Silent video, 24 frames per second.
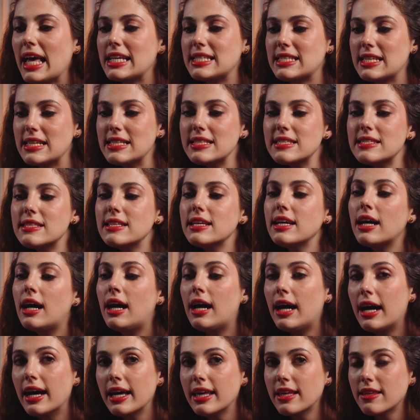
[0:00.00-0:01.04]
Since the
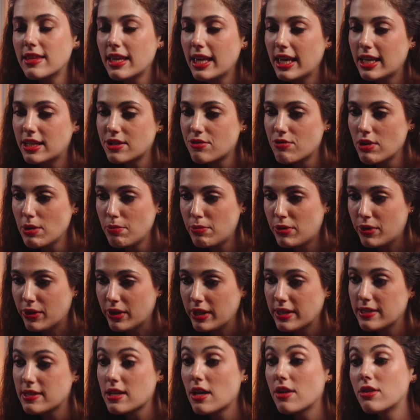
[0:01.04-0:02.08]
higher the entry
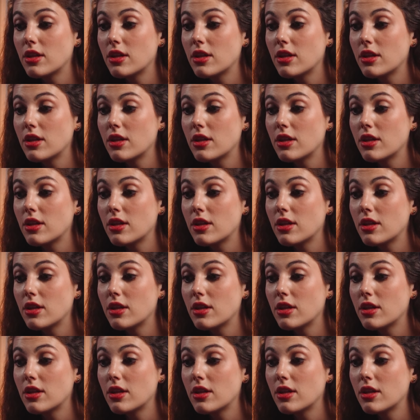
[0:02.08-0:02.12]
point,